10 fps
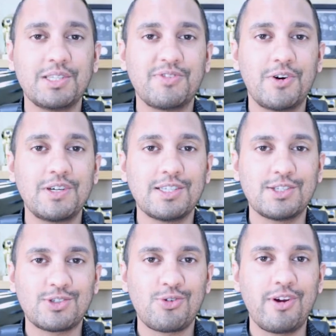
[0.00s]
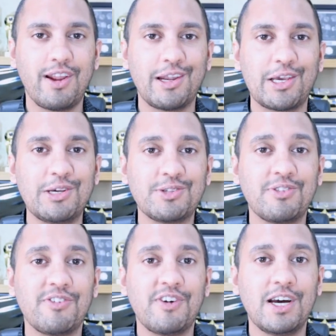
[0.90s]
as far as the storyline goes of
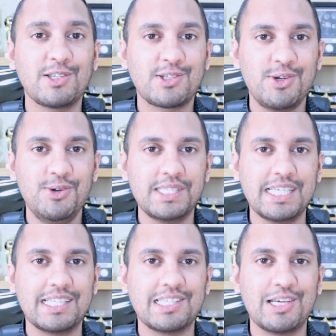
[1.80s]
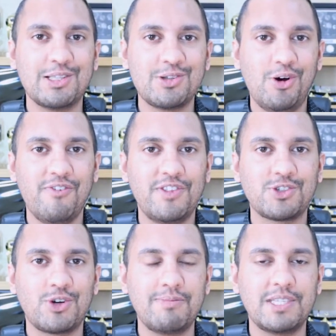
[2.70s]
the first two seasons of the
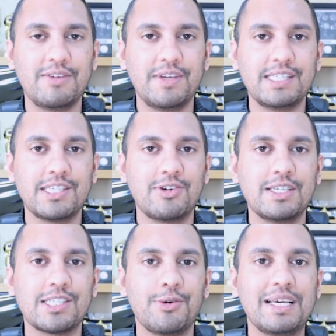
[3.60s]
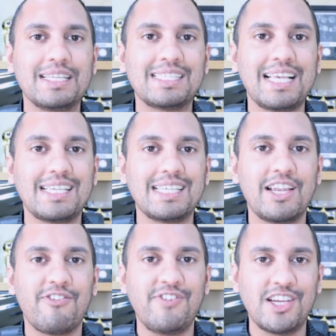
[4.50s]
Scream TV series, so it is set
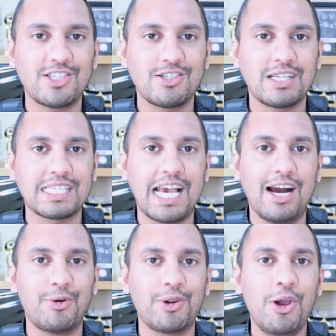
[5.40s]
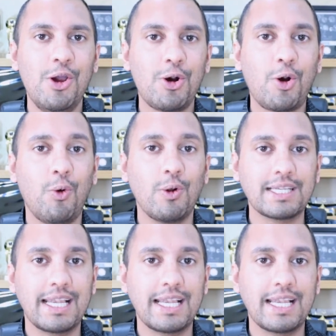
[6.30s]
in a fictional town called